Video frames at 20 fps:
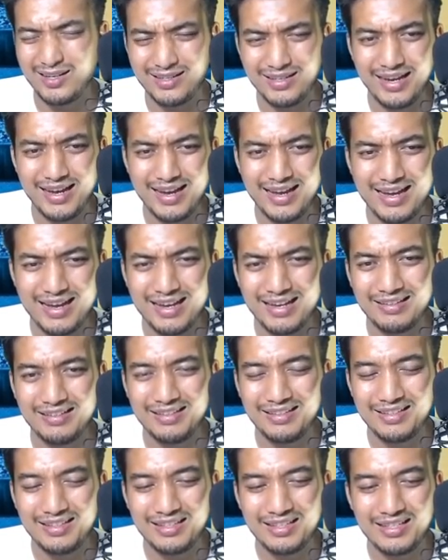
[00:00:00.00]
Yeah,
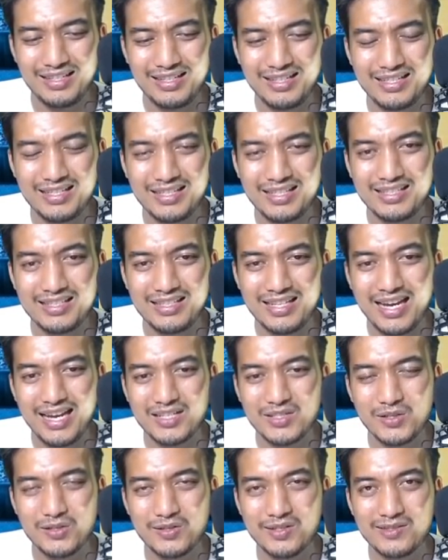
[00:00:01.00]
it, it, it, it
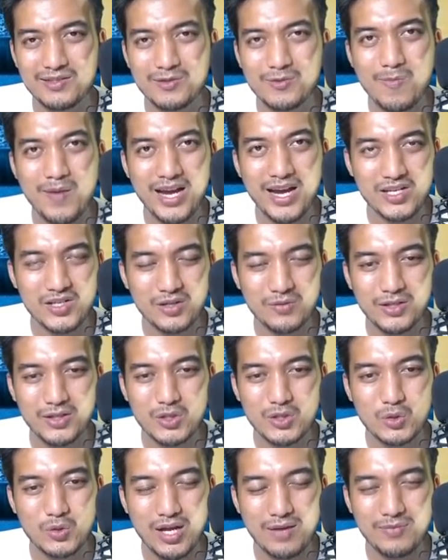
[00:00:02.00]
actually doesn't match up. There
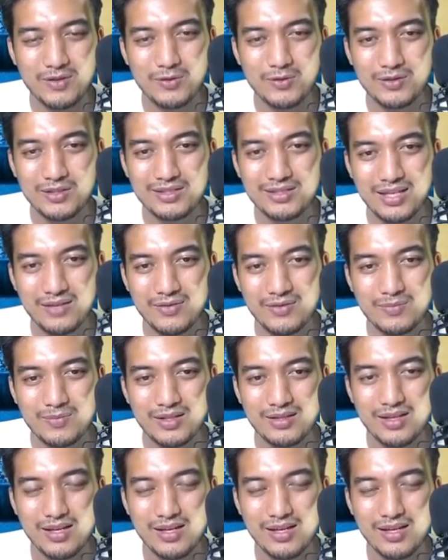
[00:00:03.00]
should have been only seven, but